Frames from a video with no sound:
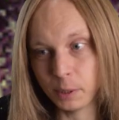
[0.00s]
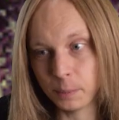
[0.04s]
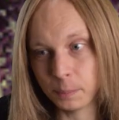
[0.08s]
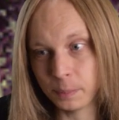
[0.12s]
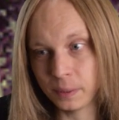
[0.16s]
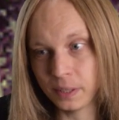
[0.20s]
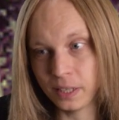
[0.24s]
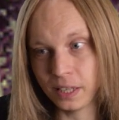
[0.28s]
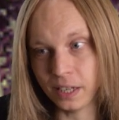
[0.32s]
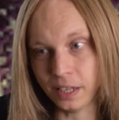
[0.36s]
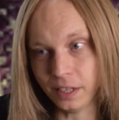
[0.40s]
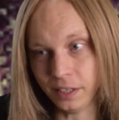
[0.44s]

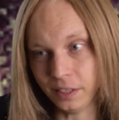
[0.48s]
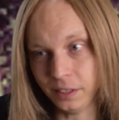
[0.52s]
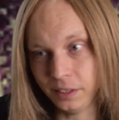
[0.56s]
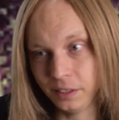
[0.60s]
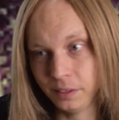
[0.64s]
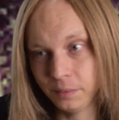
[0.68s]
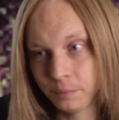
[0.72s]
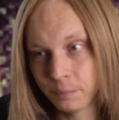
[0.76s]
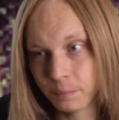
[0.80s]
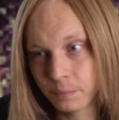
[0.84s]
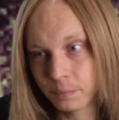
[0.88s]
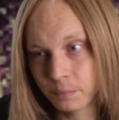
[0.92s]
play,
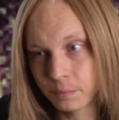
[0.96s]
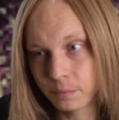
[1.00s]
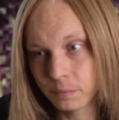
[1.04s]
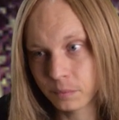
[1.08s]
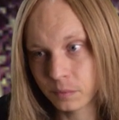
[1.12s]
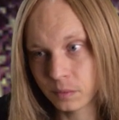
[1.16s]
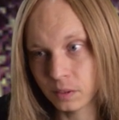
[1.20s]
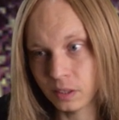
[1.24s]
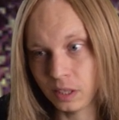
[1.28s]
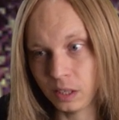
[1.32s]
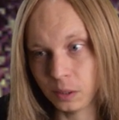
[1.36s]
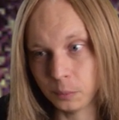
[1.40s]

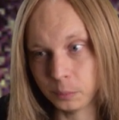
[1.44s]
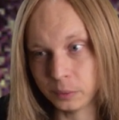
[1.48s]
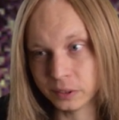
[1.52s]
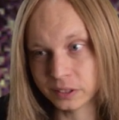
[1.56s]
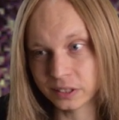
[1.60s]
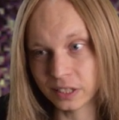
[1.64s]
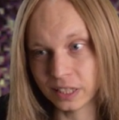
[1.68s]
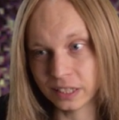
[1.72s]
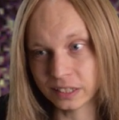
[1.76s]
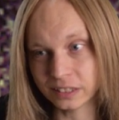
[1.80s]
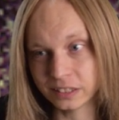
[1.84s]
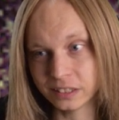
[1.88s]
I'll be
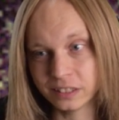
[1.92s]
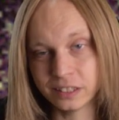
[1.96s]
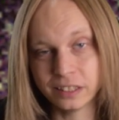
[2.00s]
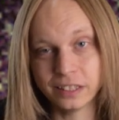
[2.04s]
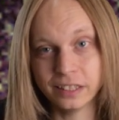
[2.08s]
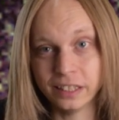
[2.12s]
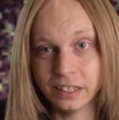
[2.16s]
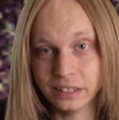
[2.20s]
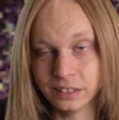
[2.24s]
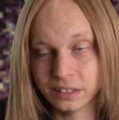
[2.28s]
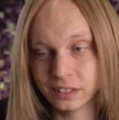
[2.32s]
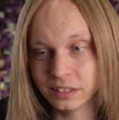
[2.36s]
selecting at
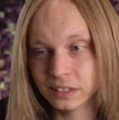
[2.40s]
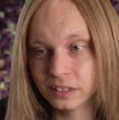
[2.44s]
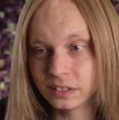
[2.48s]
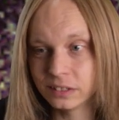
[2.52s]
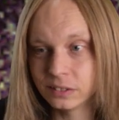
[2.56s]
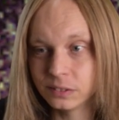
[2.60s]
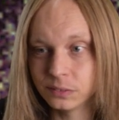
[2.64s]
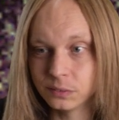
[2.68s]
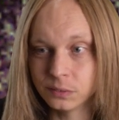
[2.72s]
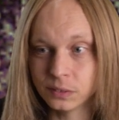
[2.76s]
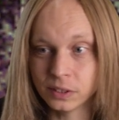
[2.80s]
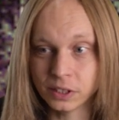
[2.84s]
the end of
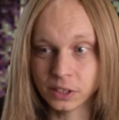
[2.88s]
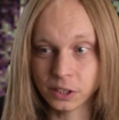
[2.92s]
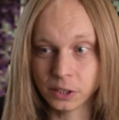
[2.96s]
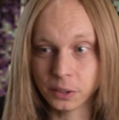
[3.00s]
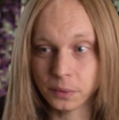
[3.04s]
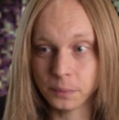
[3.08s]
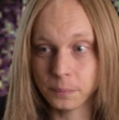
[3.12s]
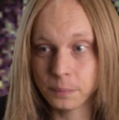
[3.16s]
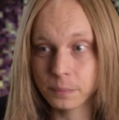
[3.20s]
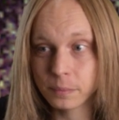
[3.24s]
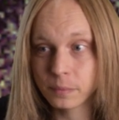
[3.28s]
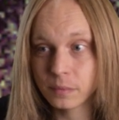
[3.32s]
this video,
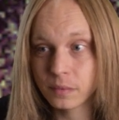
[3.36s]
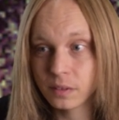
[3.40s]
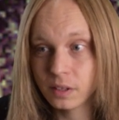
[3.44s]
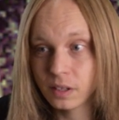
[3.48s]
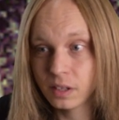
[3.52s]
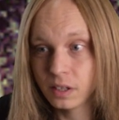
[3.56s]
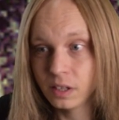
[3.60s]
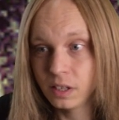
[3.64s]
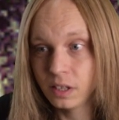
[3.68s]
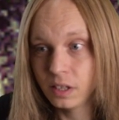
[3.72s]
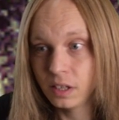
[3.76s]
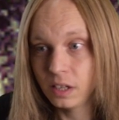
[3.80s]

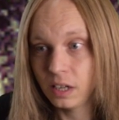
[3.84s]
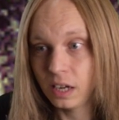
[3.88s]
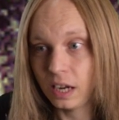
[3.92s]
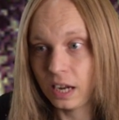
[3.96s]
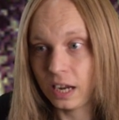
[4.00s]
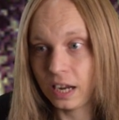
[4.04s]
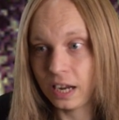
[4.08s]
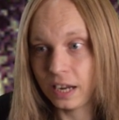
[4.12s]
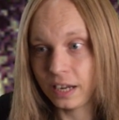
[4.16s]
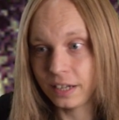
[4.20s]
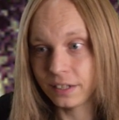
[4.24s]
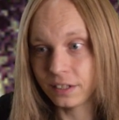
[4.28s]

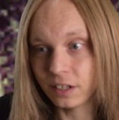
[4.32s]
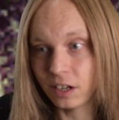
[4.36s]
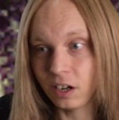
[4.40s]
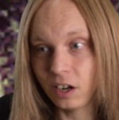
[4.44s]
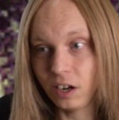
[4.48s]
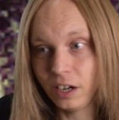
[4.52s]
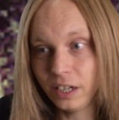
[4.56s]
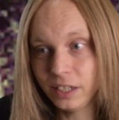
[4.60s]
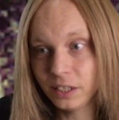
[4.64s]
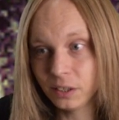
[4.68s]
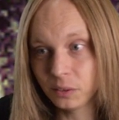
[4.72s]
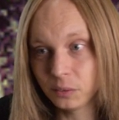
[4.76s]
and
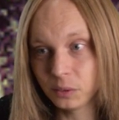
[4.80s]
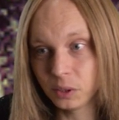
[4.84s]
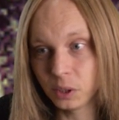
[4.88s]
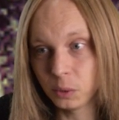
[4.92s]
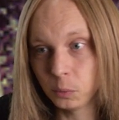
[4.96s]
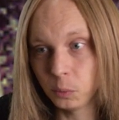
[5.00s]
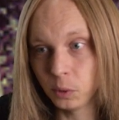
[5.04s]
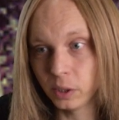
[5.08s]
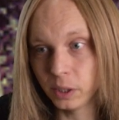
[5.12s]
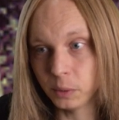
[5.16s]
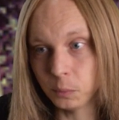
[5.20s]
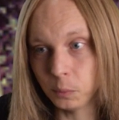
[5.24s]
I don't know
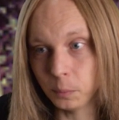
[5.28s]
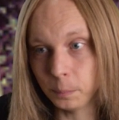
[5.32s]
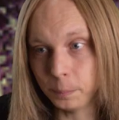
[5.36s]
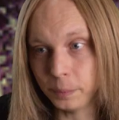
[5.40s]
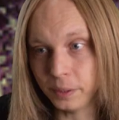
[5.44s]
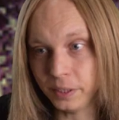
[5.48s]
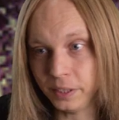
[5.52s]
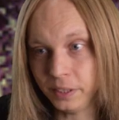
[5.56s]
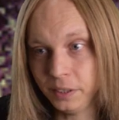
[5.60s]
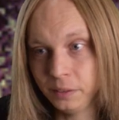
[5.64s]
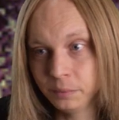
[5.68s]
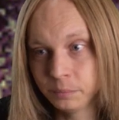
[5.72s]
what it will
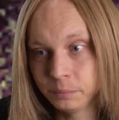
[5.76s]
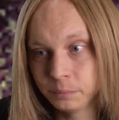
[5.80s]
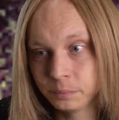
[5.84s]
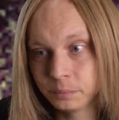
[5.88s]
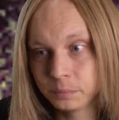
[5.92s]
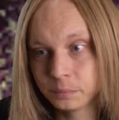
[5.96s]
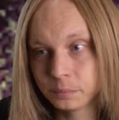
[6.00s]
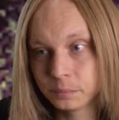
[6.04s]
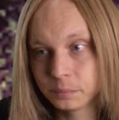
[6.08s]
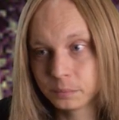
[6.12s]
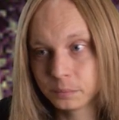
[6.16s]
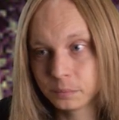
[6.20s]
be
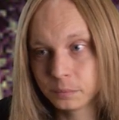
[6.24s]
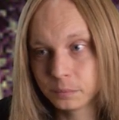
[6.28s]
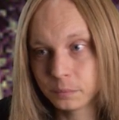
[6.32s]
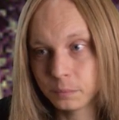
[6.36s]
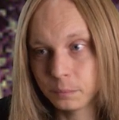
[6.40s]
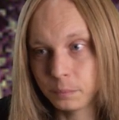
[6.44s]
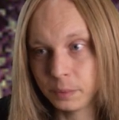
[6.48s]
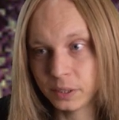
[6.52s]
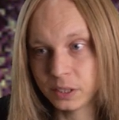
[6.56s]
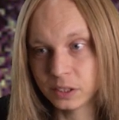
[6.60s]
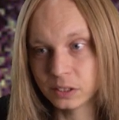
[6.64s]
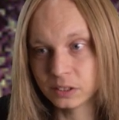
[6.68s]

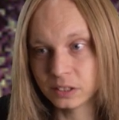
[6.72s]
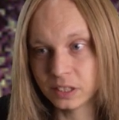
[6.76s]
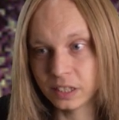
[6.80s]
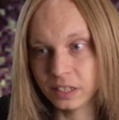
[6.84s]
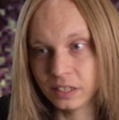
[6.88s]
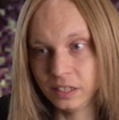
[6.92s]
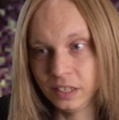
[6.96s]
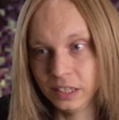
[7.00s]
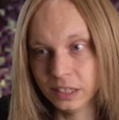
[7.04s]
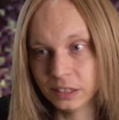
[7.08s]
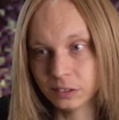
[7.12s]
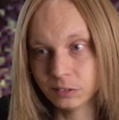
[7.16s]
because they're
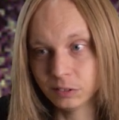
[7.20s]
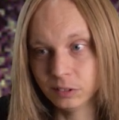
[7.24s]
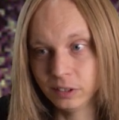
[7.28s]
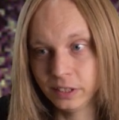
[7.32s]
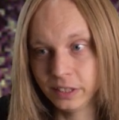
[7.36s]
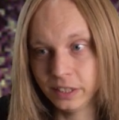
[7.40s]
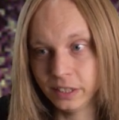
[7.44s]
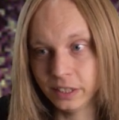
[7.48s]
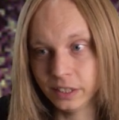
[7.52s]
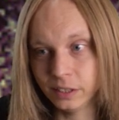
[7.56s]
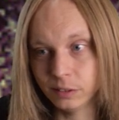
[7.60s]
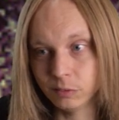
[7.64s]

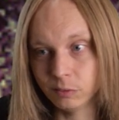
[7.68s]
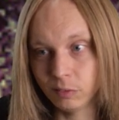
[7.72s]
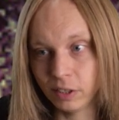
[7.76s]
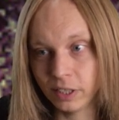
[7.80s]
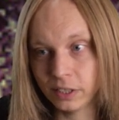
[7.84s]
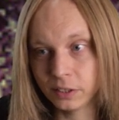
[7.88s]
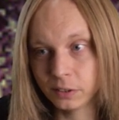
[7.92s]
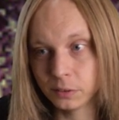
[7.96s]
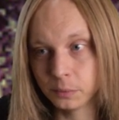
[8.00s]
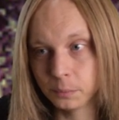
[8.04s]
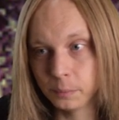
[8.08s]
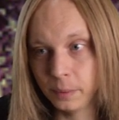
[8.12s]
literally in
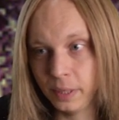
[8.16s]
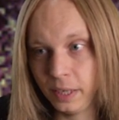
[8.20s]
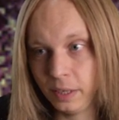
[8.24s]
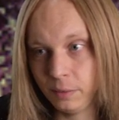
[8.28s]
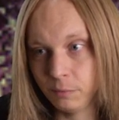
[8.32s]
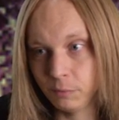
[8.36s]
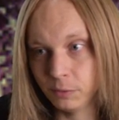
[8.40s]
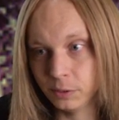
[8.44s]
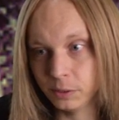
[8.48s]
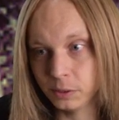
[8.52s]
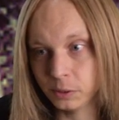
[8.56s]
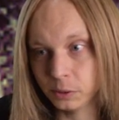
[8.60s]
random
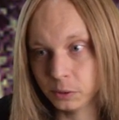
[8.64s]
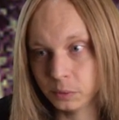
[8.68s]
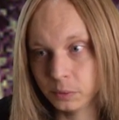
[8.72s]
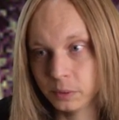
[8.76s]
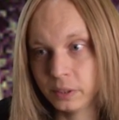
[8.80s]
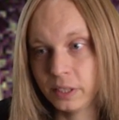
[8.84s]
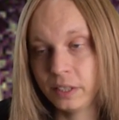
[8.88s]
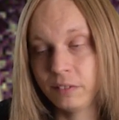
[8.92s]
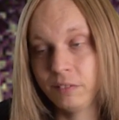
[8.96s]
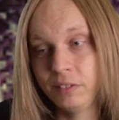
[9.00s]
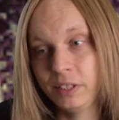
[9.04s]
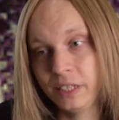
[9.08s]
envelope.
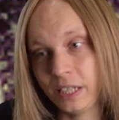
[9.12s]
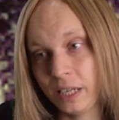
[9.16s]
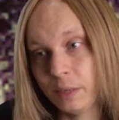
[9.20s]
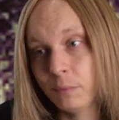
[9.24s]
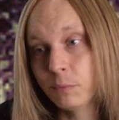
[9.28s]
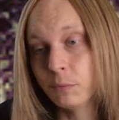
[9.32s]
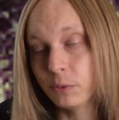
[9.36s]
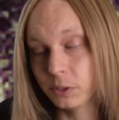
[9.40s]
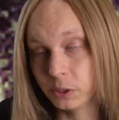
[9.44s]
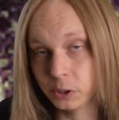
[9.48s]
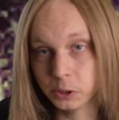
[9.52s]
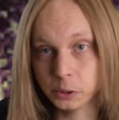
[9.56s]
They're in
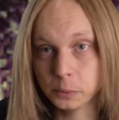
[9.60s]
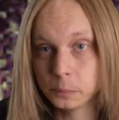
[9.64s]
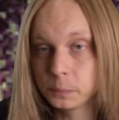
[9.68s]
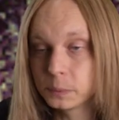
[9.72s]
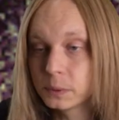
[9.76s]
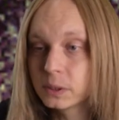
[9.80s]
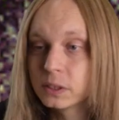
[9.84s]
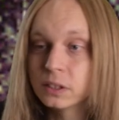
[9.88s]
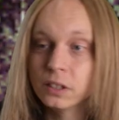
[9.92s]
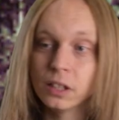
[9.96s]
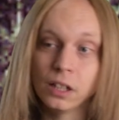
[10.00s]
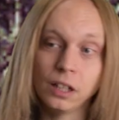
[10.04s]

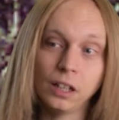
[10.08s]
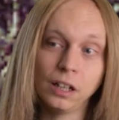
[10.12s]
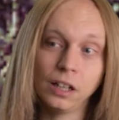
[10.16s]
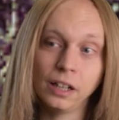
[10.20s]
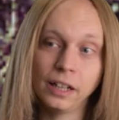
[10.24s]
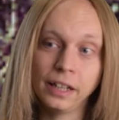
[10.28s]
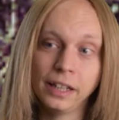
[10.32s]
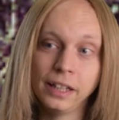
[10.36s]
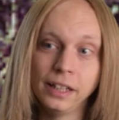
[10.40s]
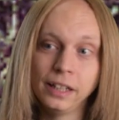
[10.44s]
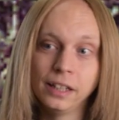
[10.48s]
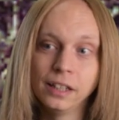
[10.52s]
envelopes. Now
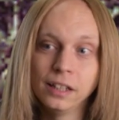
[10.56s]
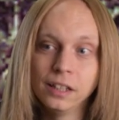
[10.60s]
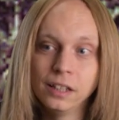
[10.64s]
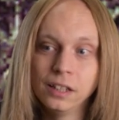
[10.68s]
I